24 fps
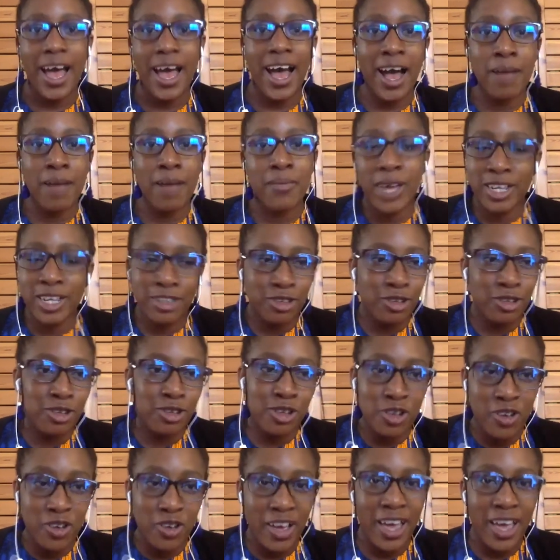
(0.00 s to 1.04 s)
As
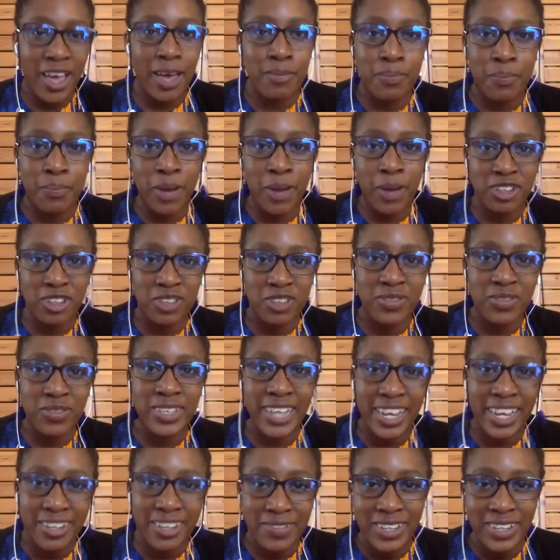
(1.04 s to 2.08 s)
you know, I'm part of
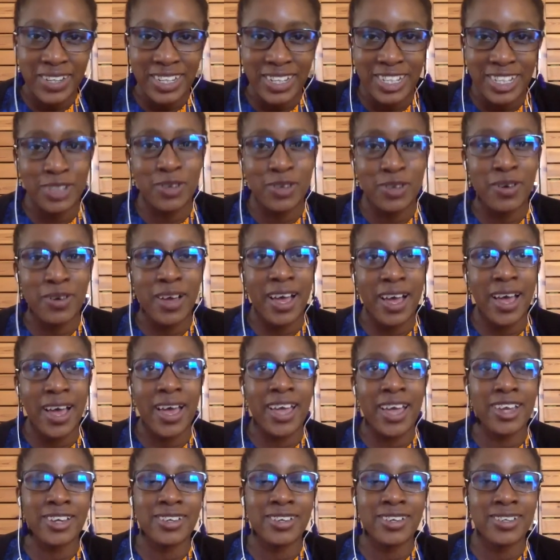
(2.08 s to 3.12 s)
SATVI, so
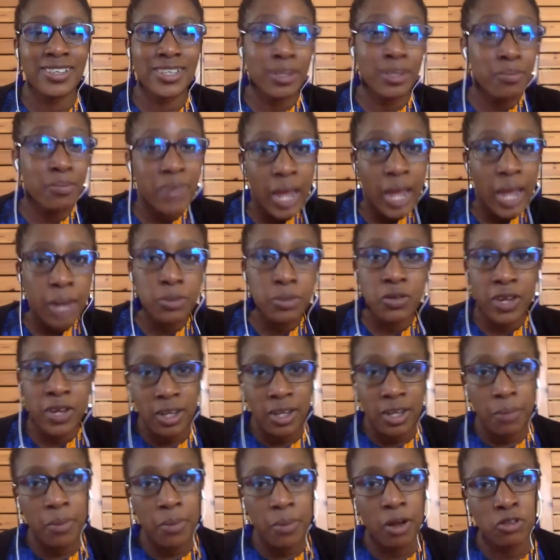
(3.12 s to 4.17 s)
I sometimes write
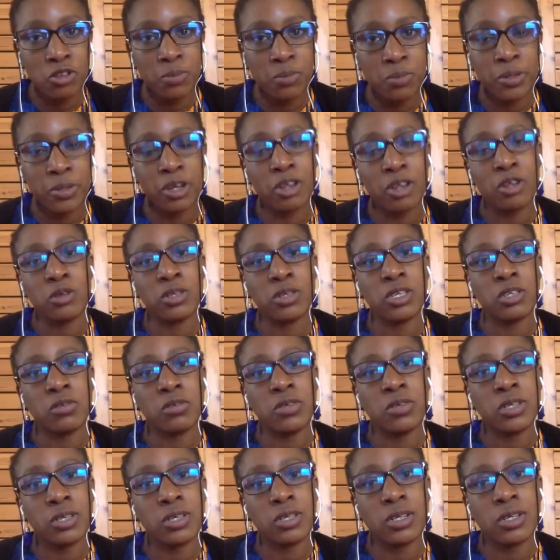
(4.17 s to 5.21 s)
about tuberculosis
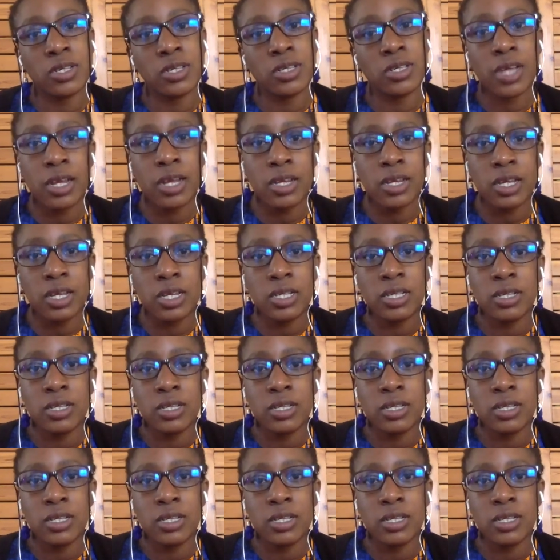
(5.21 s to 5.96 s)
research studies.